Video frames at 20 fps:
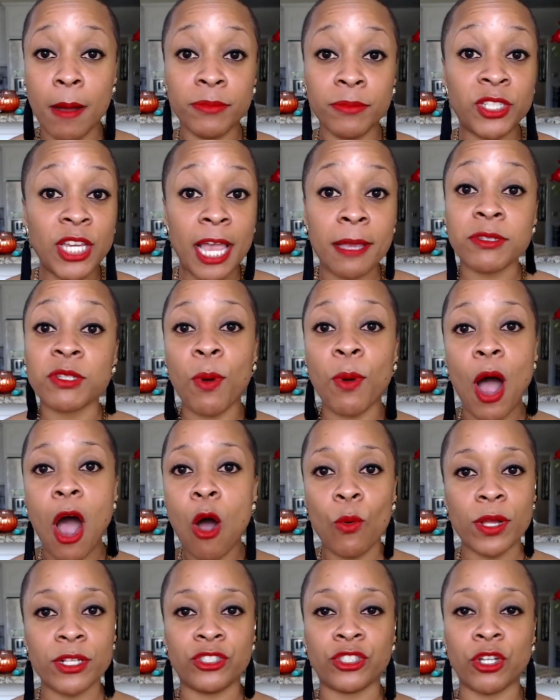James
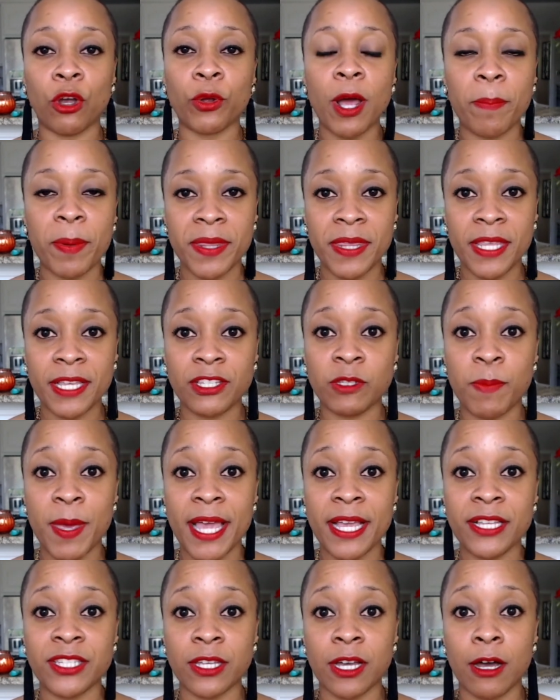Baldwin showed up in this
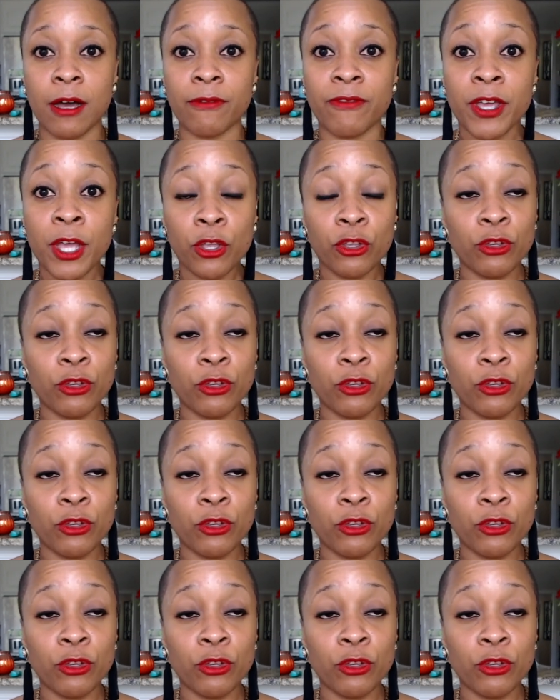space of,